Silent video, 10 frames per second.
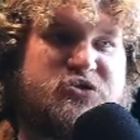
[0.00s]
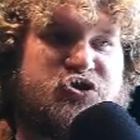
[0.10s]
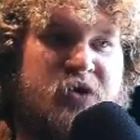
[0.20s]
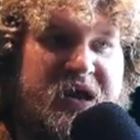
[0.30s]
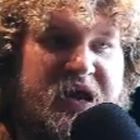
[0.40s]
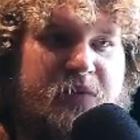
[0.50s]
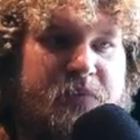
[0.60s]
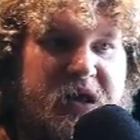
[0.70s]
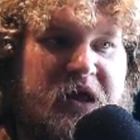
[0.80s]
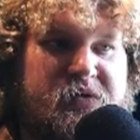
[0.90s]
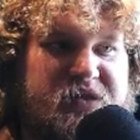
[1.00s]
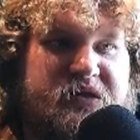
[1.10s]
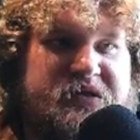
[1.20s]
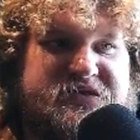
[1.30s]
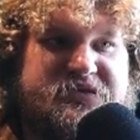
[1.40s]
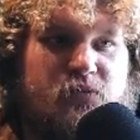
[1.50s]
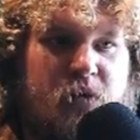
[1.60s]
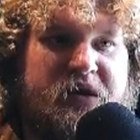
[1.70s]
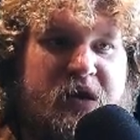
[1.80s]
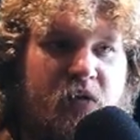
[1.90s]
try and play with at least
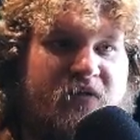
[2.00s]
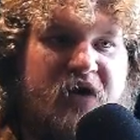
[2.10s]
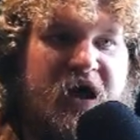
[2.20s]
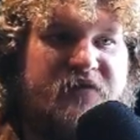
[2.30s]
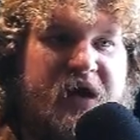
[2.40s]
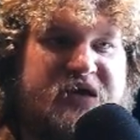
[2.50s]
1 or 5